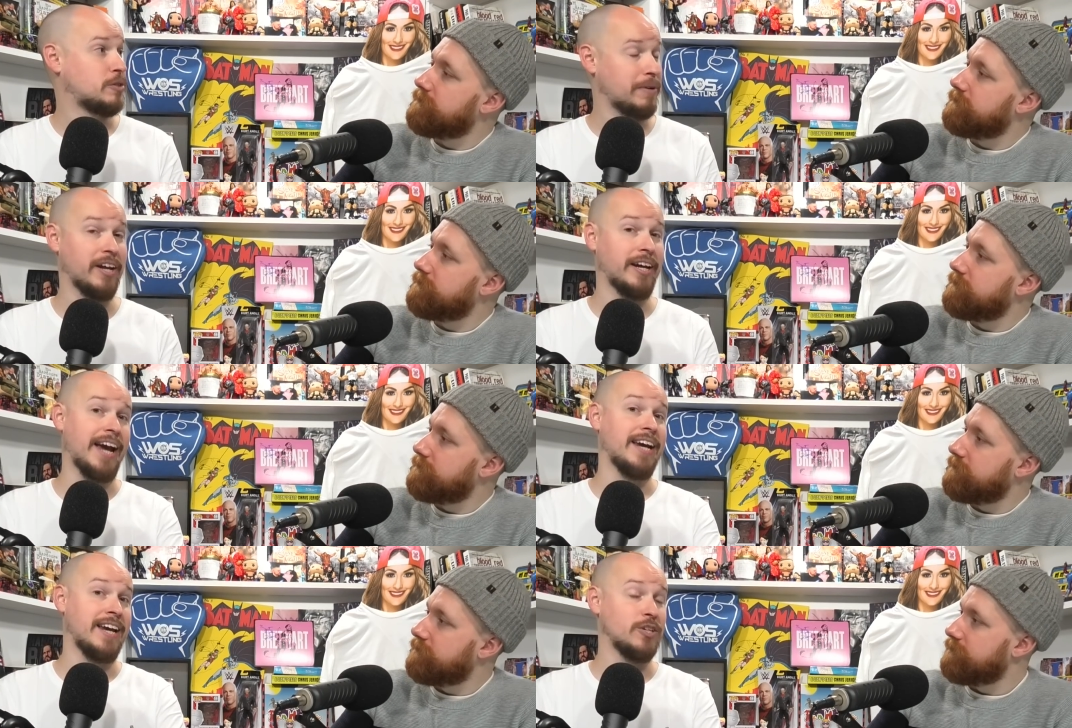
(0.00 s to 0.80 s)
Speaker 1: to be like,
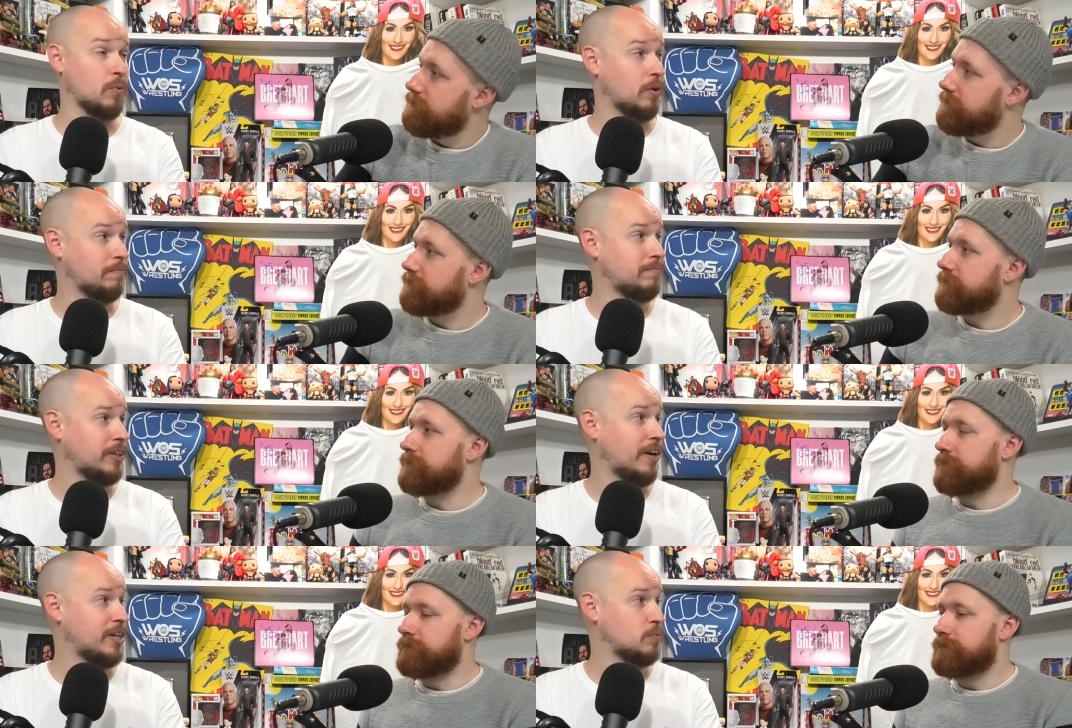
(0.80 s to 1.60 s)
hey, here's what
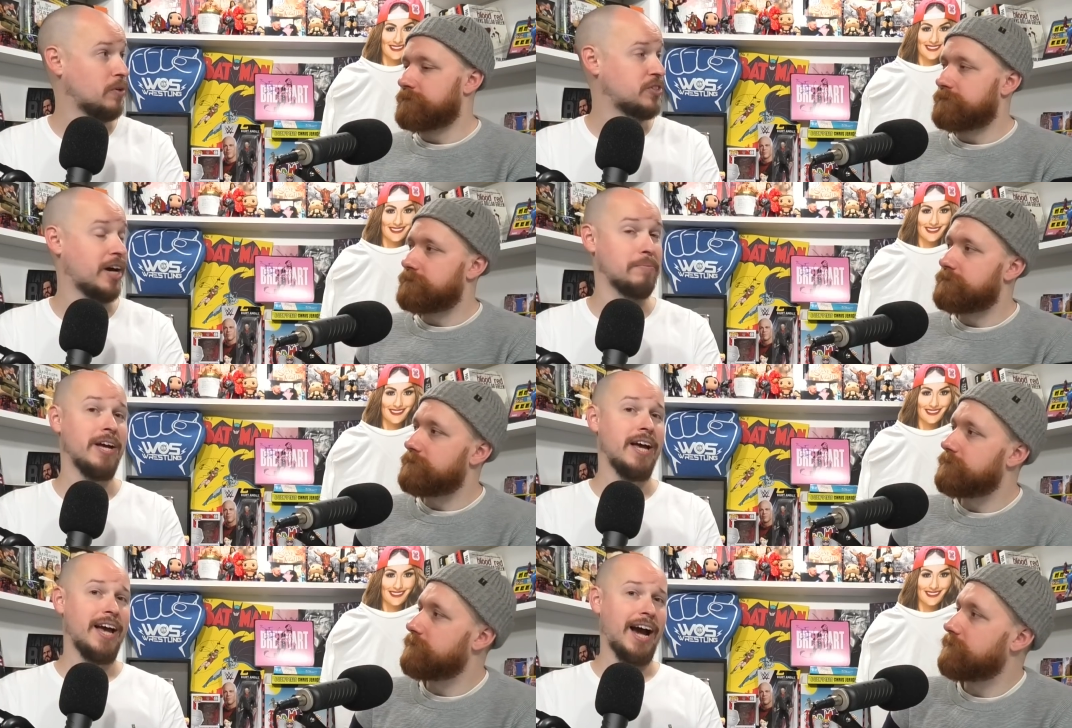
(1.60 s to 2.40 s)
mm. here's what's up,
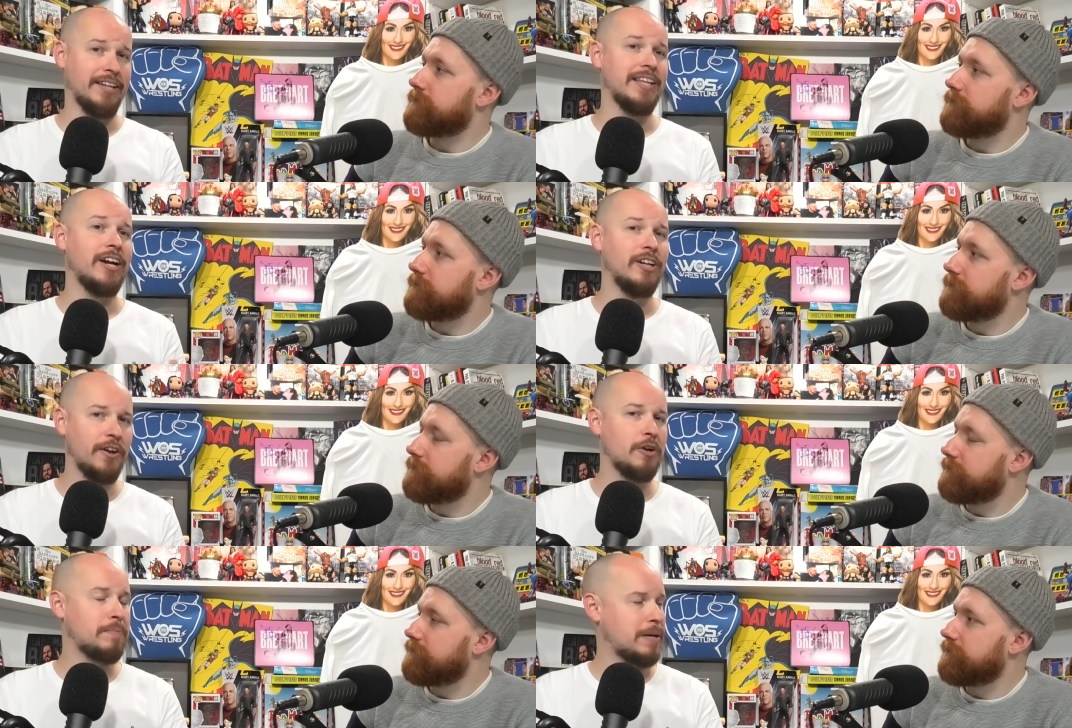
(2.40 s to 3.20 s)
and then a
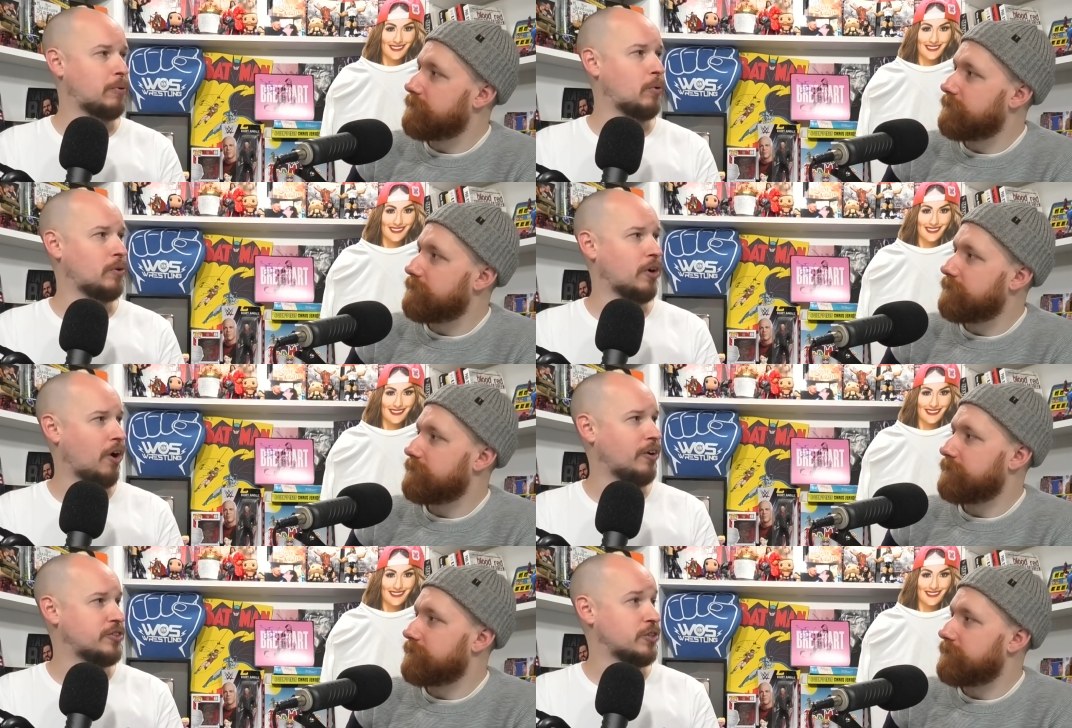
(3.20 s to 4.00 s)
lot lot of people
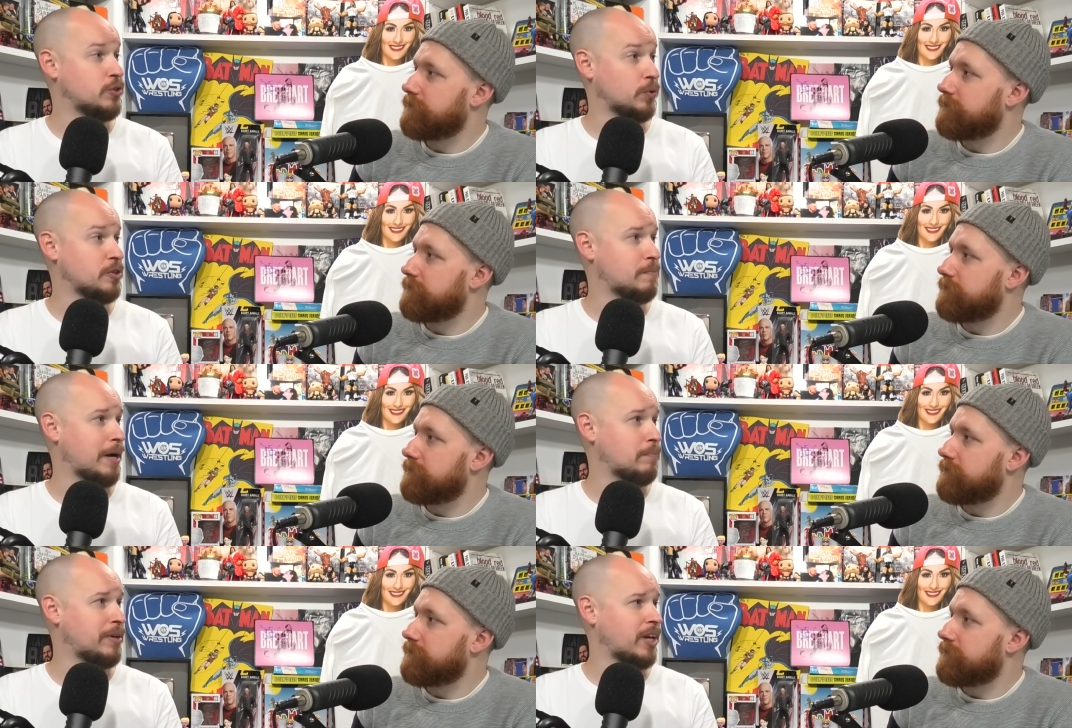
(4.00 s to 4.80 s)
got onto Jordynne's
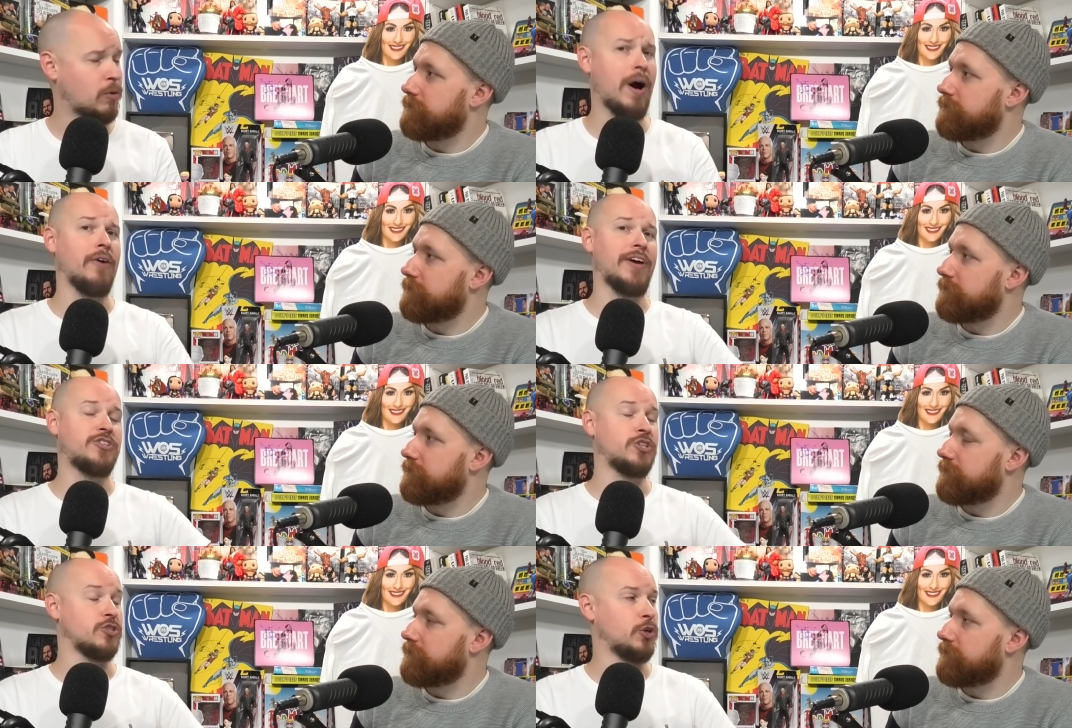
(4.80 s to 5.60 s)
back being like, well,
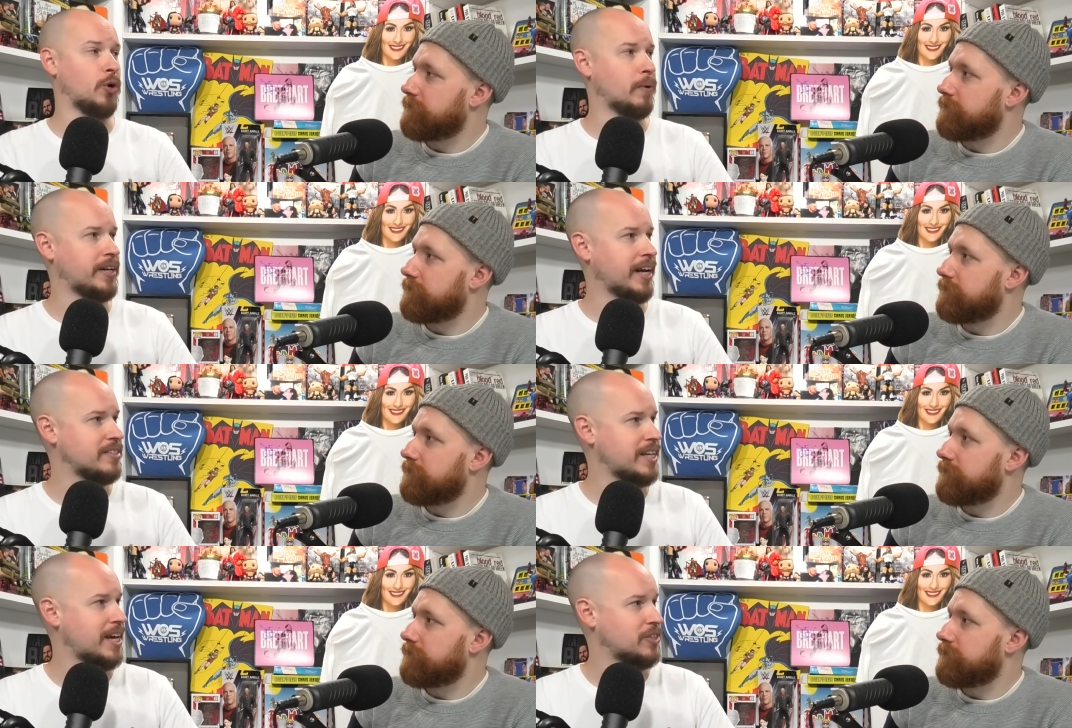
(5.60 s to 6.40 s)
that's just your word
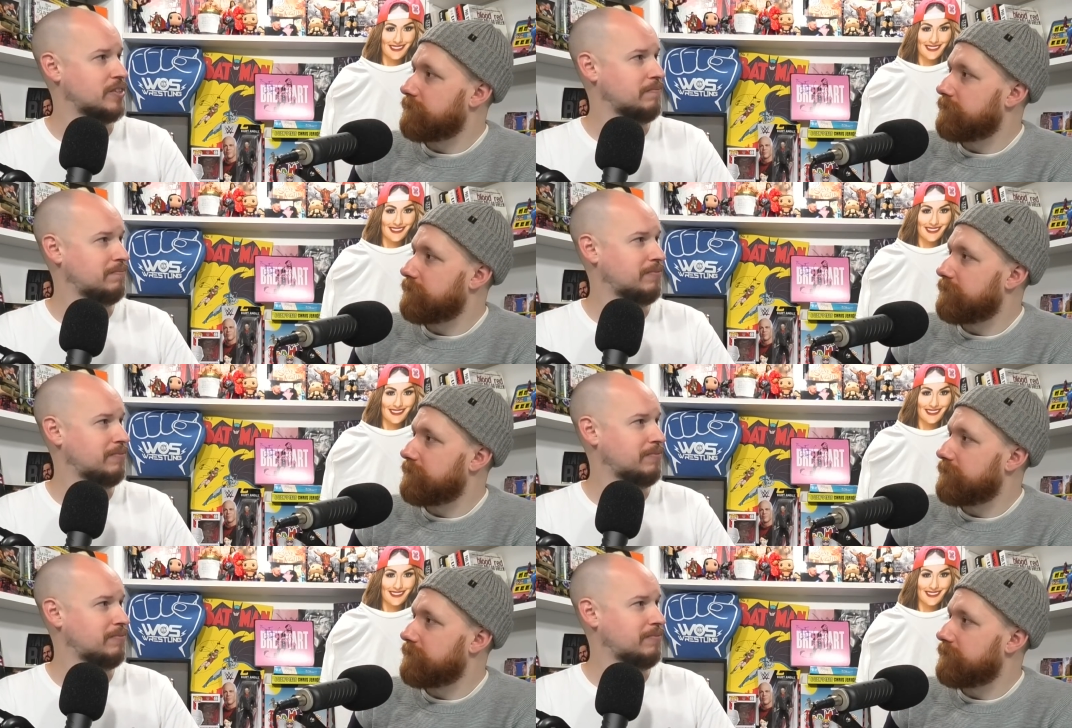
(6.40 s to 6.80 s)
against his.